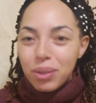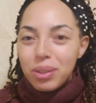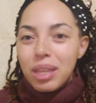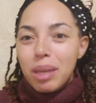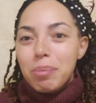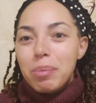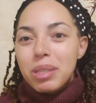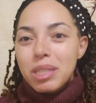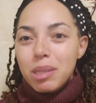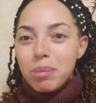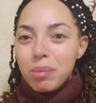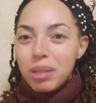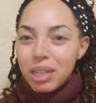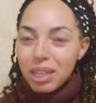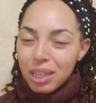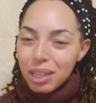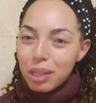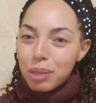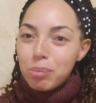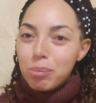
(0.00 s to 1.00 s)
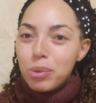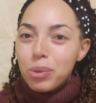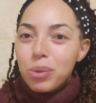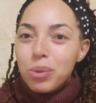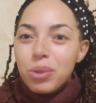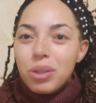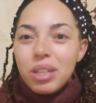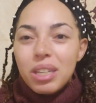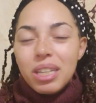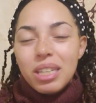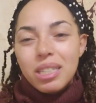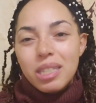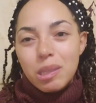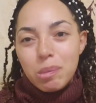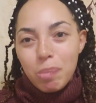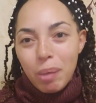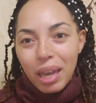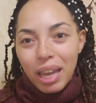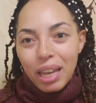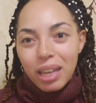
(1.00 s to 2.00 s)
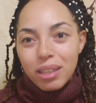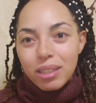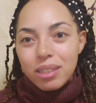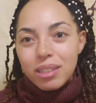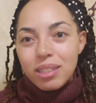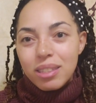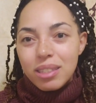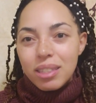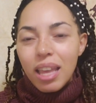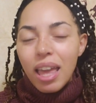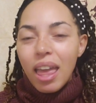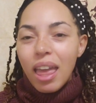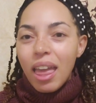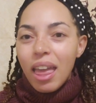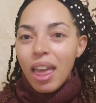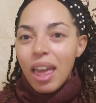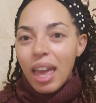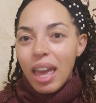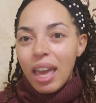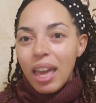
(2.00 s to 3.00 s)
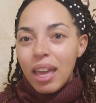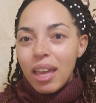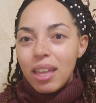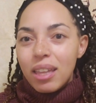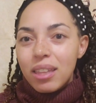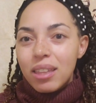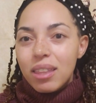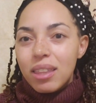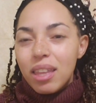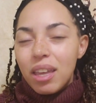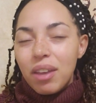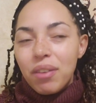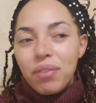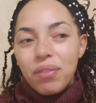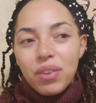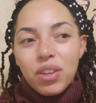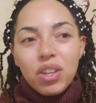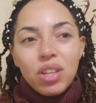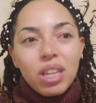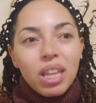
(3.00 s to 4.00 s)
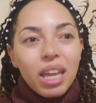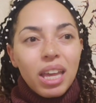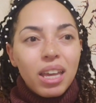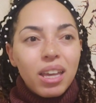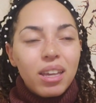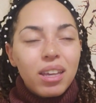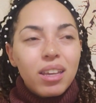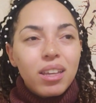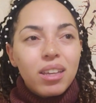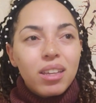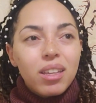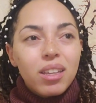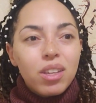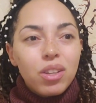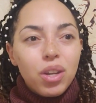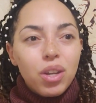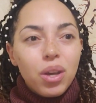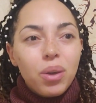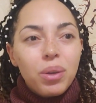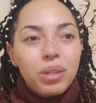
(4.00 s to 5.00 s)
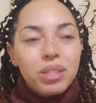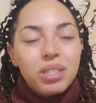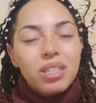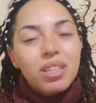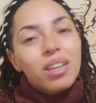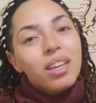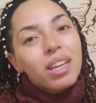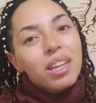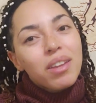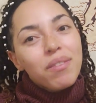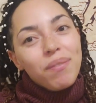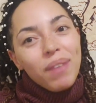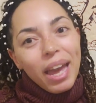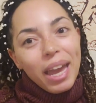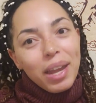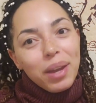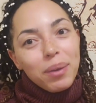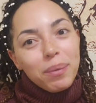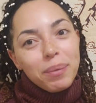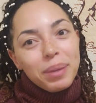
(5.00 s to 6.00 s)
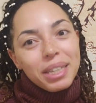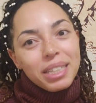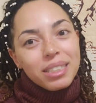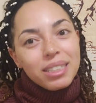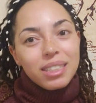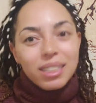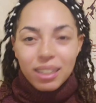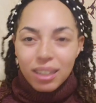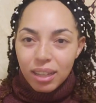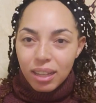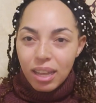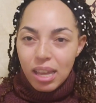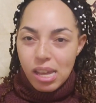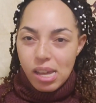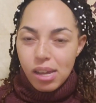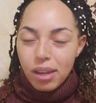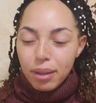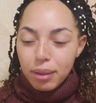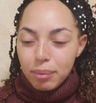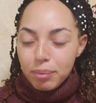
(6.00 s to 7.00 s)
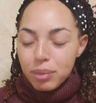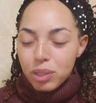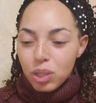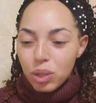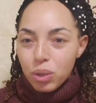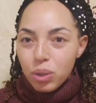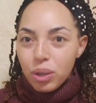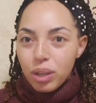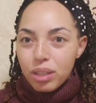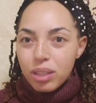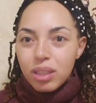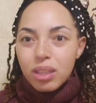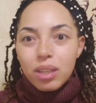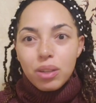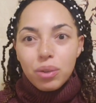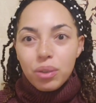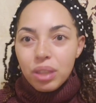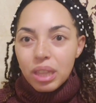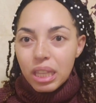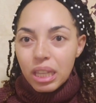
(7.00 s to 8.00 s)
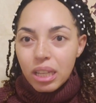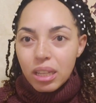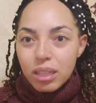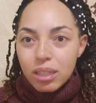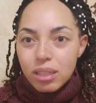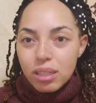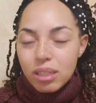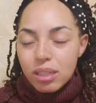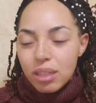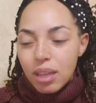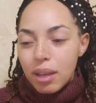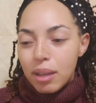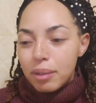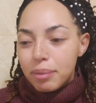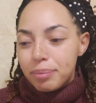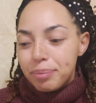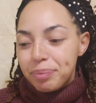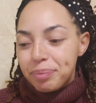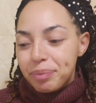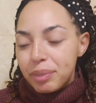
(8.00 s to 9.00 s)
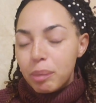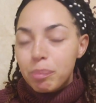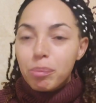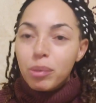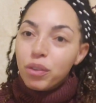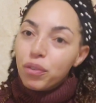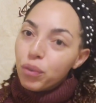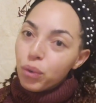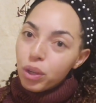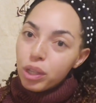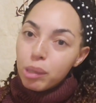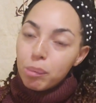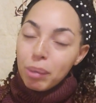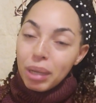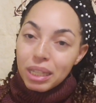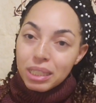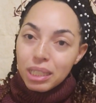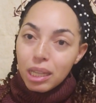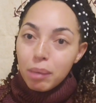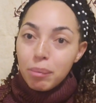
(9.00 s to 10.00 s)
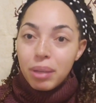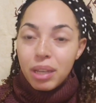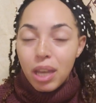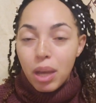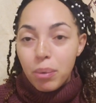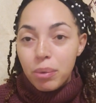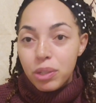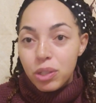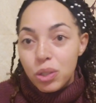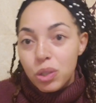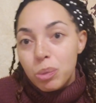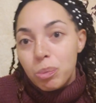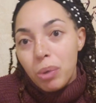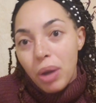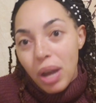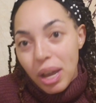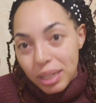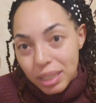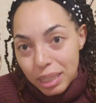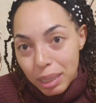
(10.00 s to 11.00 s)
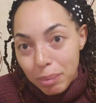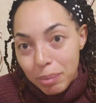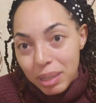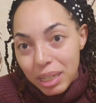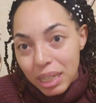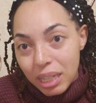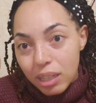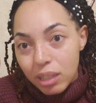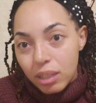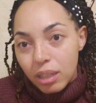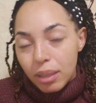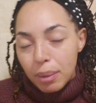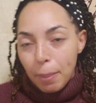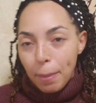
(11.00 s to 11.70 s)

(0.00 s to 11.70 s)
that puts them in a good mood, a good space, and they feel like, you know, it's a good environment. So little things. Before the pandemic, I would use proximity,